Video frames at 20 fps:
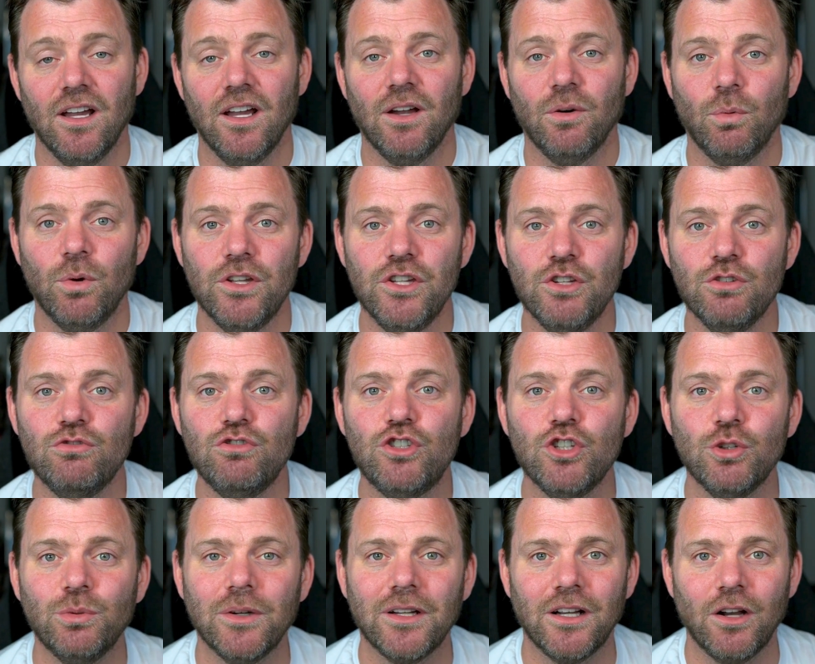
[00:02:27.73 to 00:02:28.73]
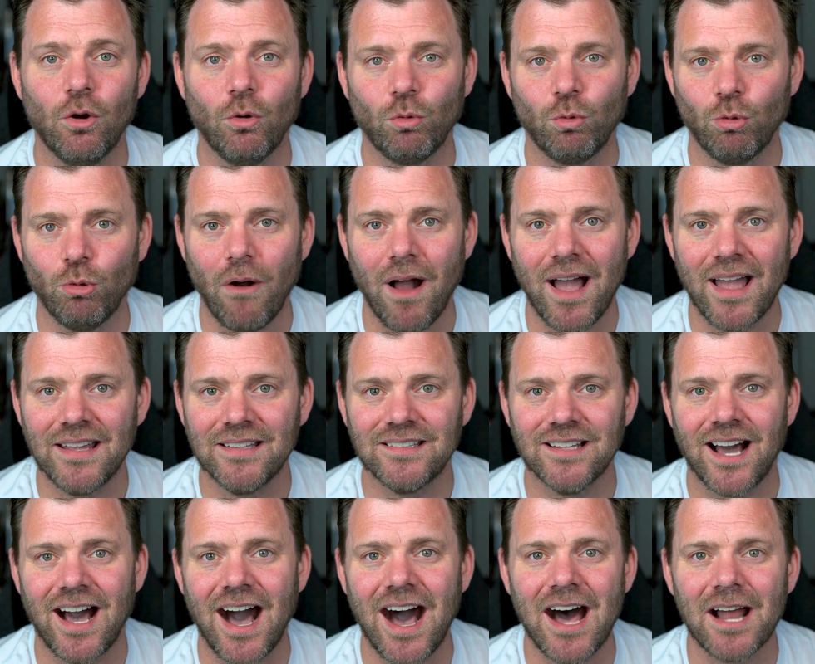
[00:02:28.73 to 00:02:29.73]
When you do it right,
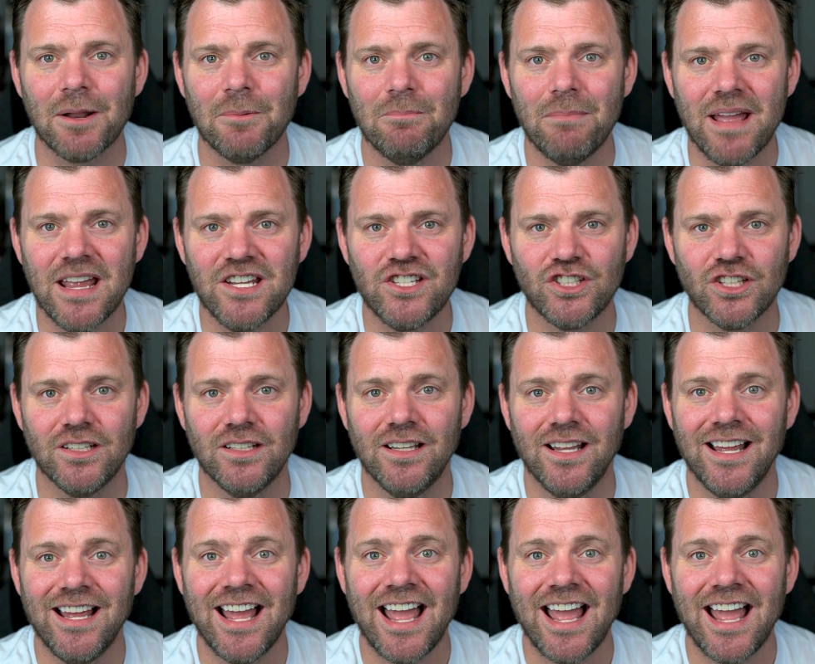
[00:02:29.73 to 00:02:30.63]
automation